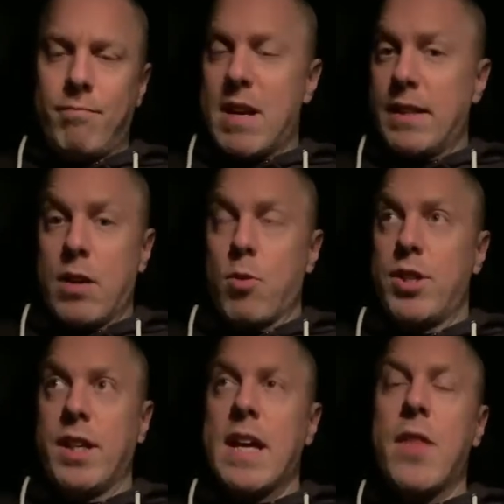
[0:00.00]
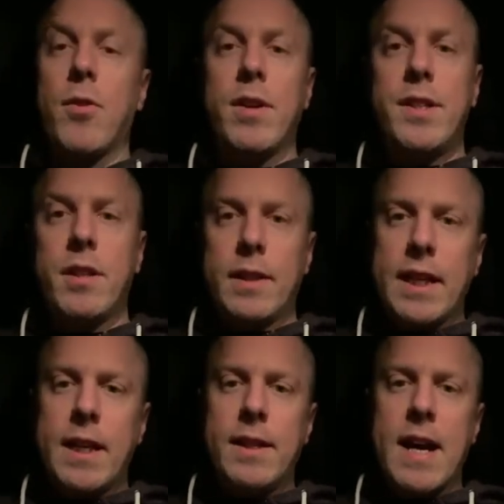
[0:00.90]
and they were together until
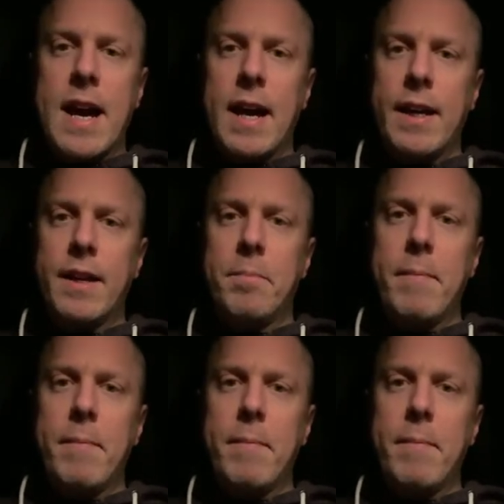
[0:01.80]
he died in